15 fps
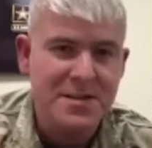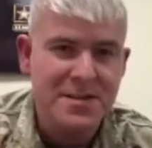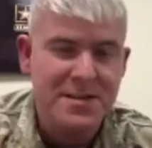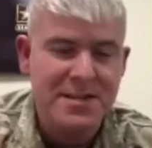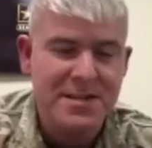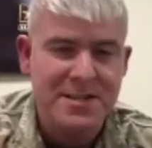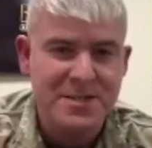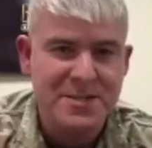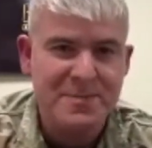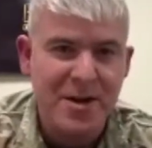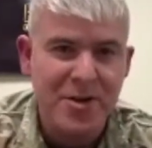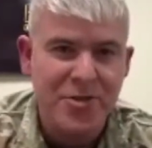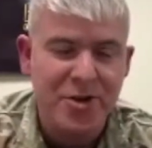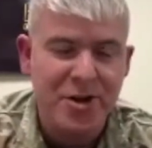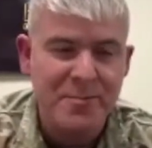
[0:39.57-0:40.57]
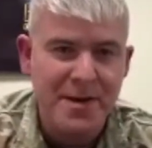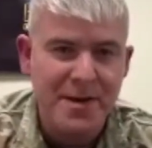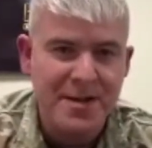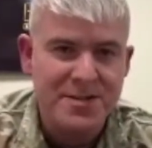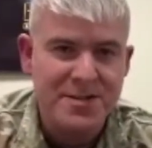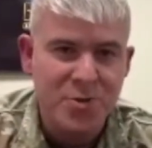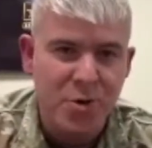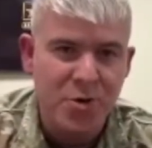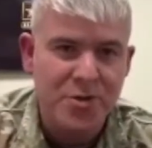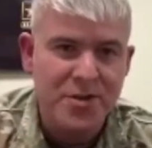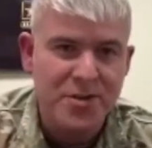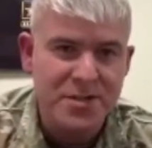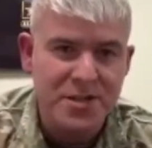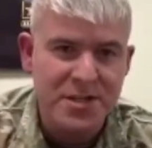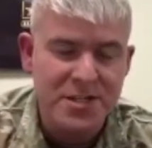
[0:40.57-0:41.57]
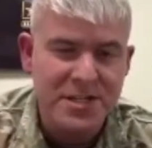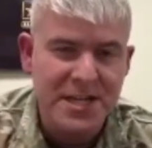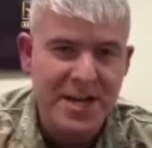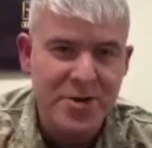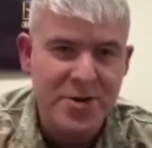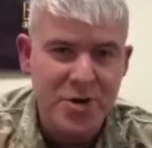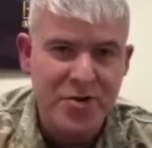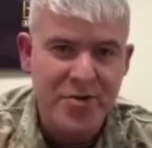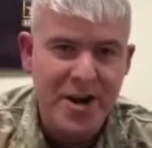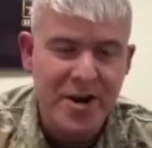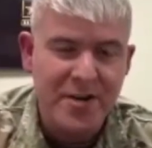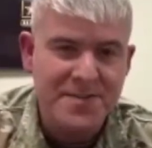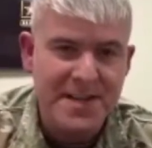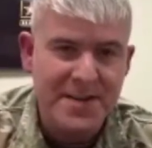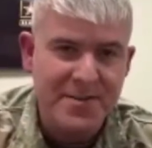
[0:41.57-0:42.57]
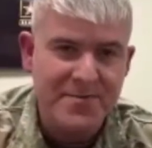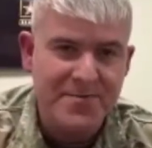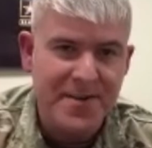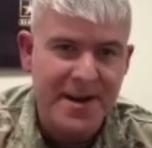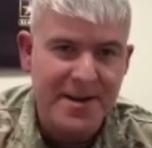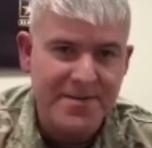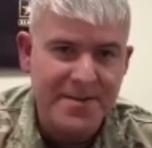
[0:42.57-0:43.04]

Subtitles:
It's about 30 miles north of Chattanooga, right off 75.